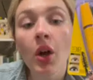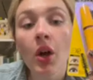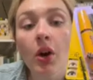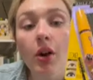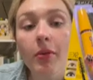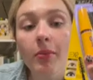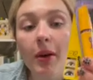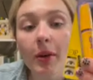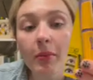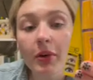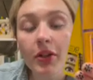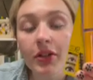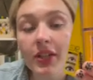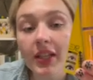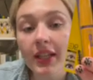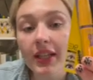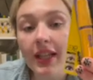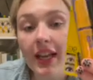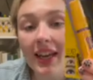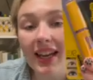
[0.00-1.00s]
Remember to
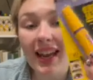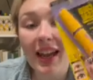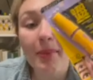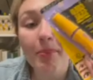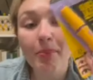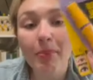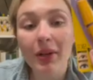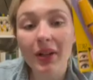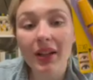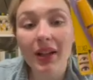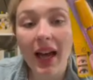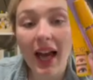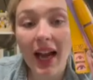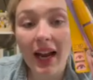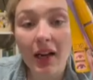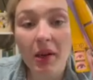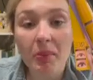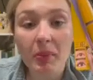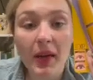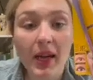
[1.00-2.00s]
get a black
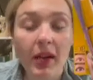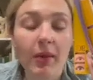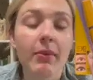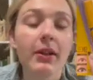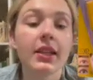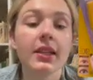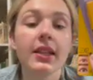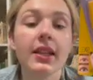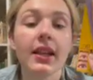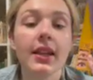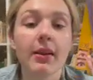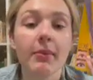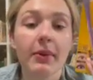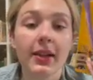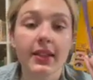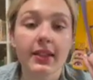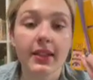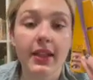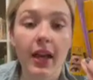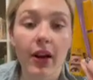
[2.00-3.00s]
pigmented
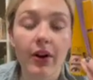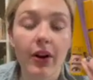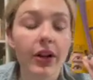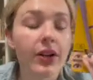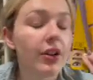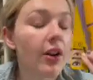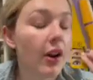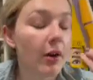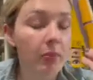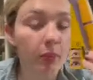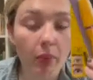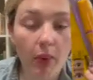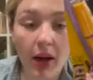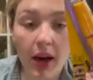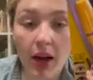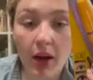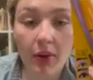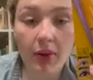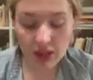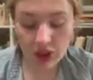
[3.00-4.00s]
mascara, not a
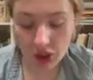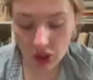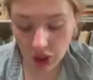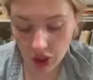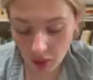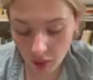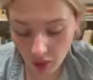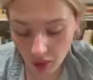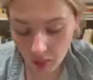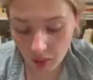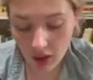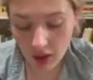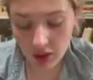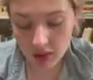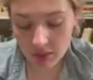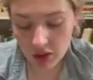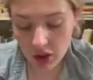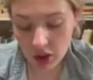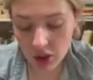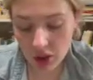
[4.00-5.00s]
brown. You are welcome
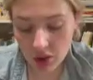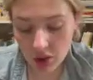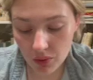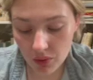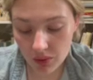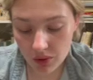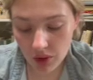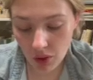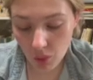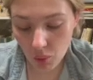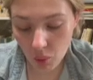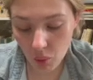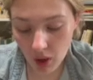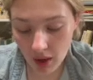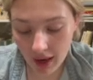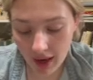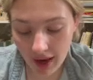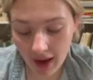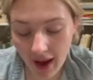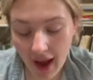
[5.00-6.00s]
to use
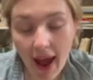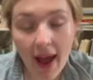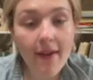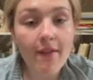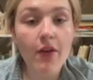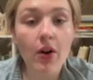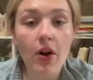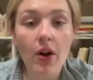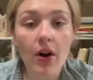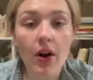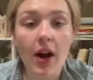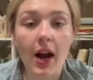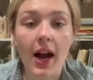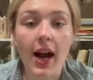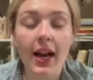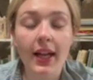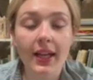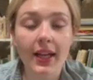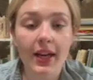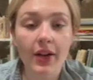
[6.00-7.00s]
whatever
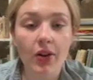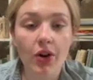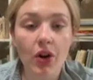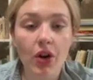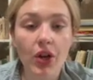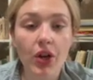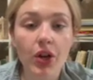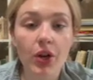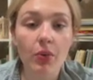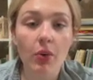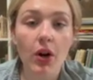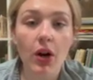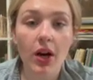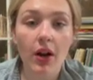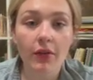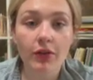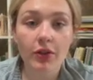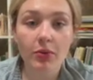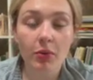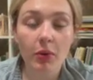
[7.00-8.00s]
eyeliner you are
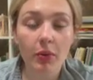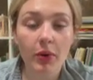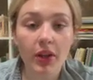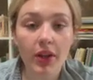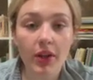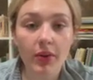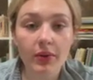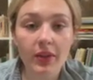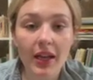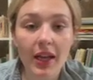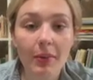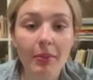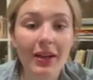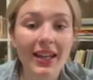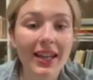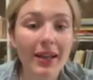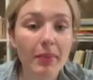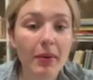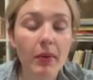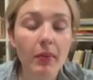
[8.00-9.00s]
comfortable with using, but
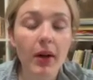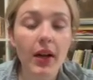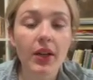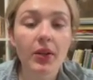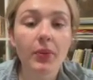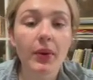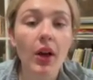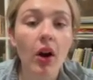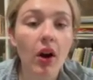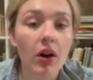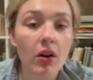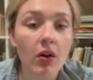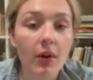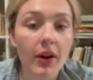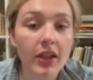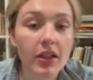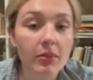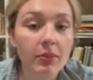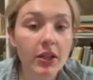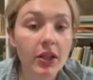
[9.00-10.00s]
keep in mind we are going
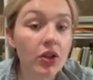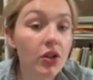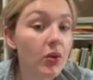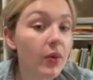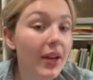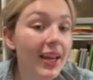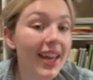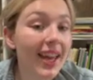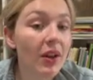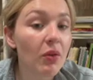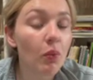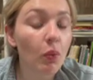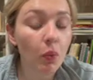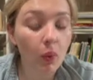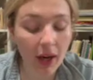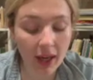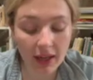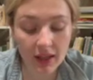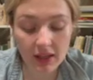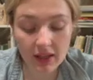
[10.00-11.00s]
to be doing a
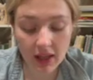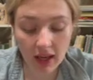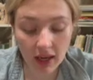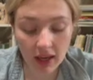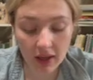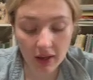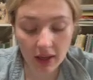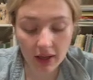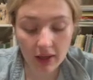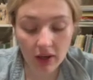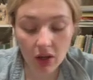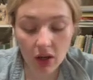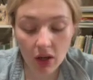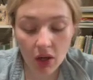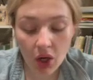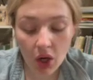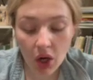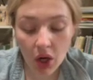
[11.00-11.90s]
winged eyeliner.